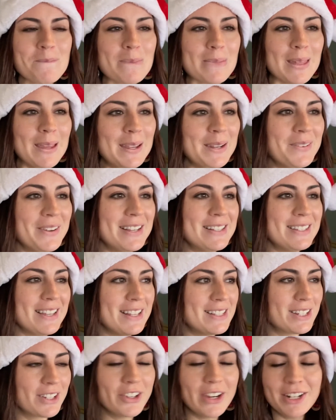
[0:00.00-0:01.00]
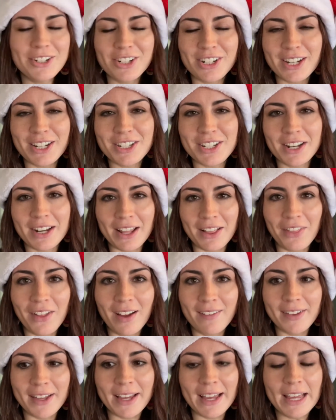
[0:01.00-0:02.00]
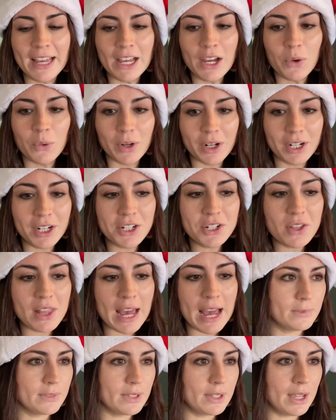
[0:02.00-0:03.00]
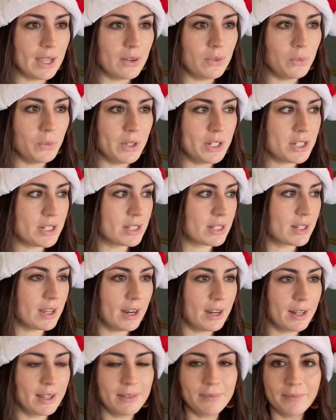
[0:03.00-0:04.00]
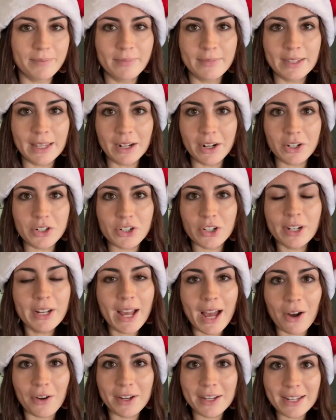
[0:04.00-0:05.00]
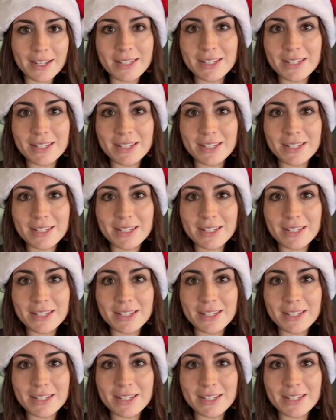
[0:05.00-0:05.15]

Anyways, it's a great tradition. I love it. We're gonna do that, and we just gotta get our tree out and get